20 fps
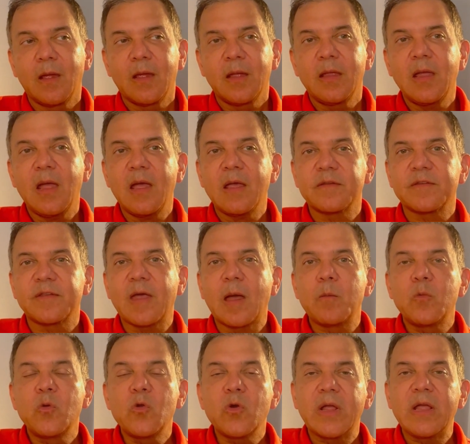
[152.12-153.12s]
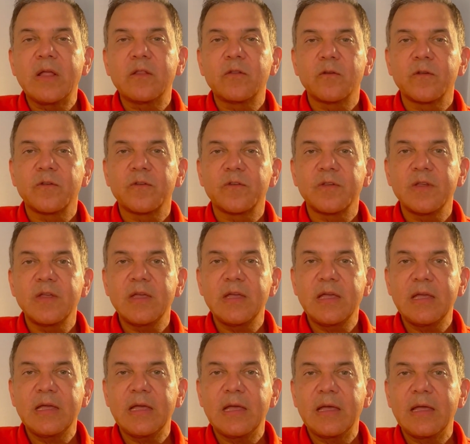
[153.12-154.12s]
Yes, I'm looking to
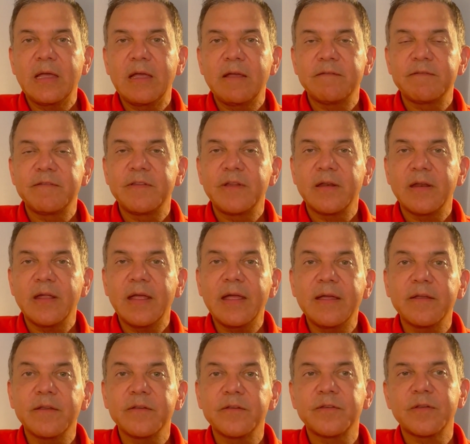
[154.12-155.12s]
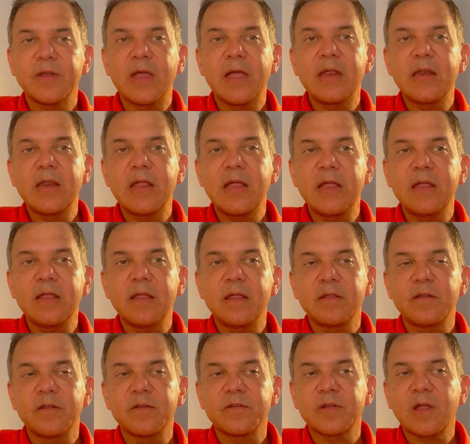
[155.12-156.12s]
see if there is any
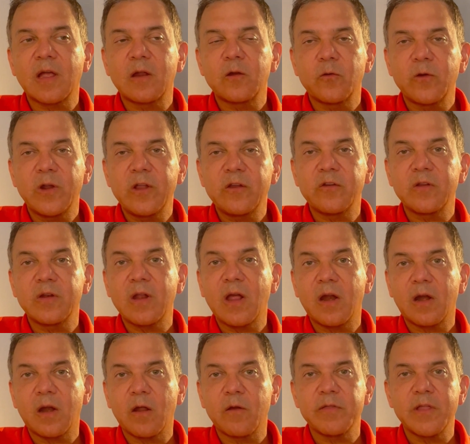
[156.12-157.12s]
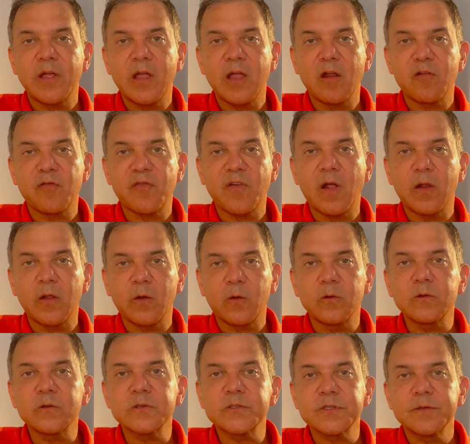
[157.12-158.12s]
discoloration around the hair
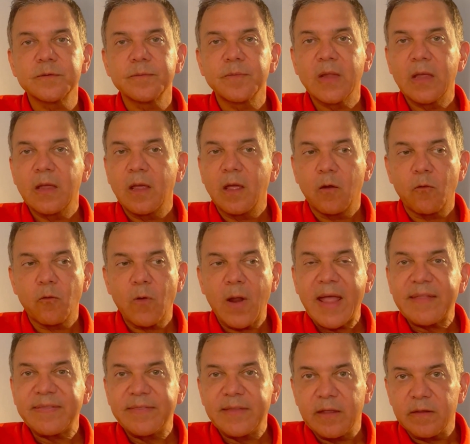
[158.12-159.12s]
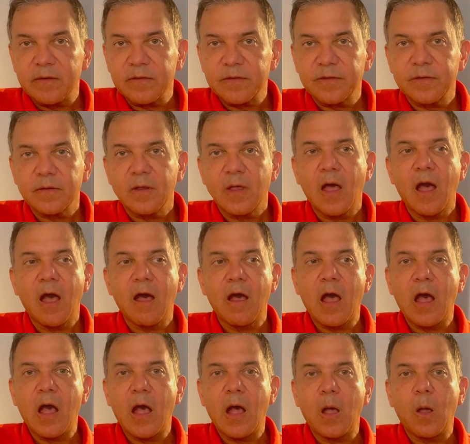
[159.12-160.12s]
follicles, redness,
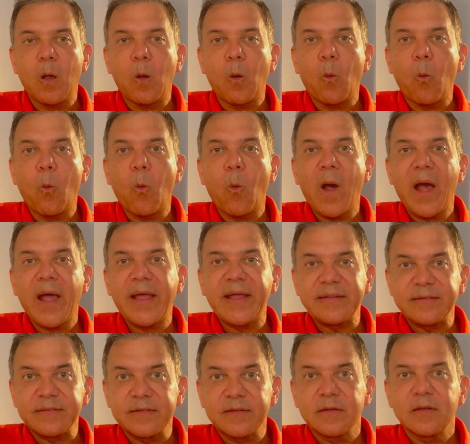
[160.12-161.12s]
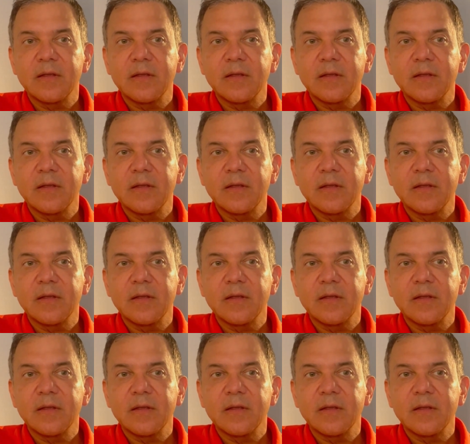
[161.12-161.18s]
white